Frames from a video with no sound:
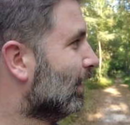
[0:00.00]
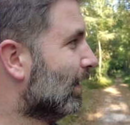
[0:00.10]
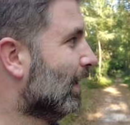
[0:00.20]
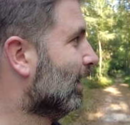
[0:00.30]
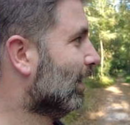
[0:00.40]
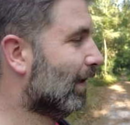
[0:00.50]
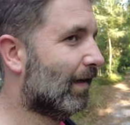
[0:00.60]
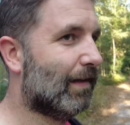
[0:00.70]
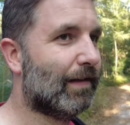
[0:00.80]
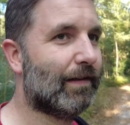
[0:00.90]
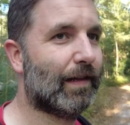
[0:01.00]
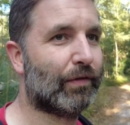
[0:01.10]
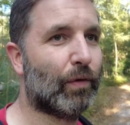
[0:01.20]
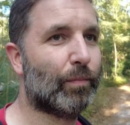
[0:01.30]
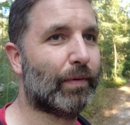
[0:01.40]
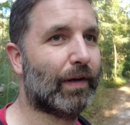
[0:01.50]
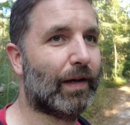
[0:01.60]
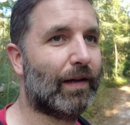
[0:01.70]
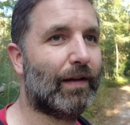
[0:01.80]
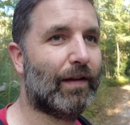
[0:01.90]
and let's hope
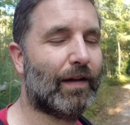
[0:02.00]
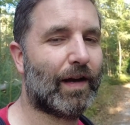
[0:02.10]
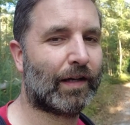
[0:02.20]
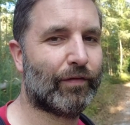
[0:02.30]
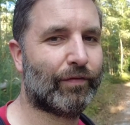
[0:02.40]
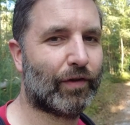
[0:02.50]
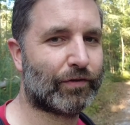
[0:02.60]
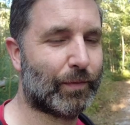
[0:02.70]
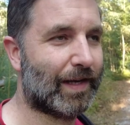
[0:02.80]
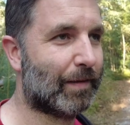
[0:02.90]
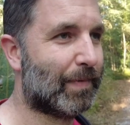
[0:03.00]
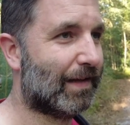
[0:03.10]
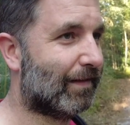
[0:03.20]
I can flush away that bad